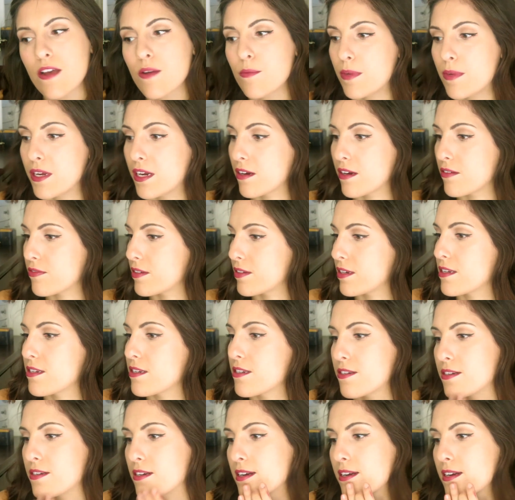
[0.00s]
Be careful not to
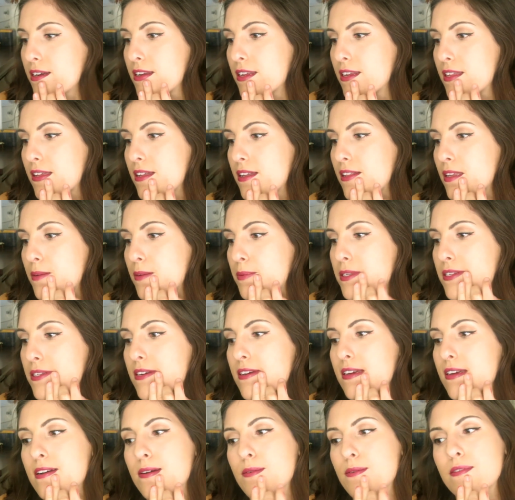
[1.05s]
drag any of that
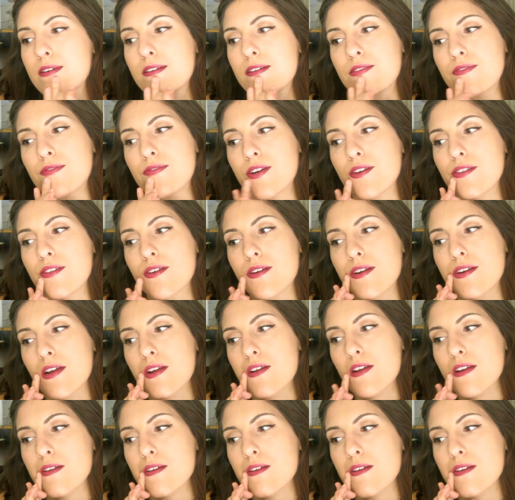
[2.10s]
lipstick out further.